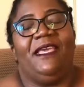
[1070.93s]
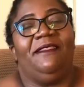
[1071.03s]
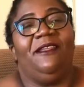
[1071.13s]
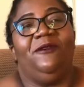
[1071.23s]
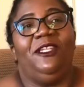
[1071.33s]
And
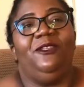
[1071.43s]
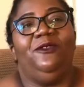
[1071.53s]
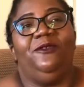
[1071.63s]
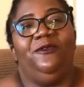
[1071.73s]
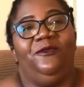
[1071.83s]
then when
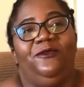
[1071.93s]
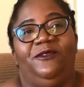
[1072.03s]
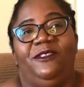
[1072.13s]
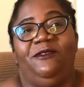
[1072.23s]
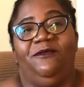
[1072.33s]
you've
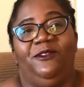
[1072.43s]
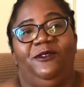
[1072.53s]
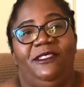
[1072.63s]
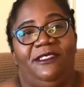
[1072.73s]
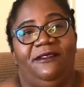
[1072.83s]

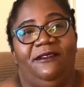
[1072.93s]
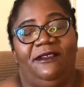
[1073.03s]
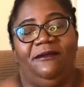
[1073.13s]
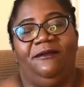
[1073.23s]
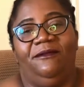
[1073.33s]

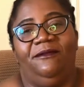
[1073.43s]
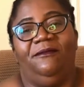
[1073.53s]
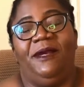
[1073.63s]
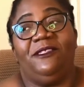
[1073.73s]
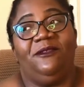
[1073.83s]
viewed
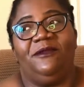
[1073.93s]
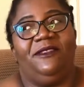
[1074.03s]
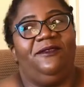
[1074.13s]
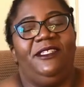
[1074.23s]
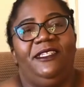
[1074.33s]
Bastop
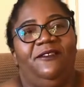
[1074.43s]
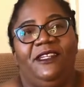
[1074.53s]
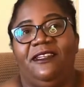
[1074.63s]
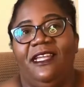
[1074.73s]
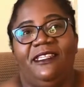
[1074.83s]
TV,
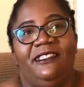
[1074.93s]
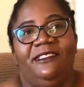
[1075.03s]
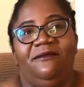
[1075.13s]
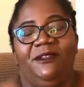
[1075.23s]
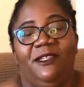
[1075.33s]
I
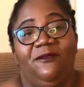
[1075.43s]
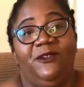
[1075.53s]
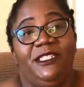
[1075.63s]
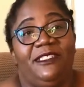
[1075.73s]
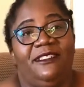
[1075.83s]
did more than
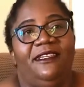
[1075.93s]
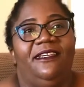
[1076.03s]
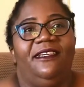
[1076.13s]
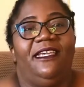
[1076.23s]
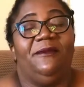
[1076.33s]
14
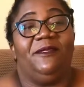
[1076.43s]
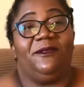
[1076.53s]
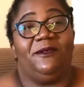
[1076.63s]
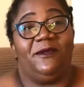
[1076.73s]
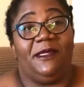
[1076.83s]

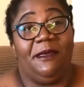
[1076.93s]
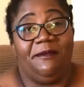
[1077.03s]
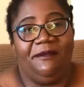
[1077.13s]
episodes with them.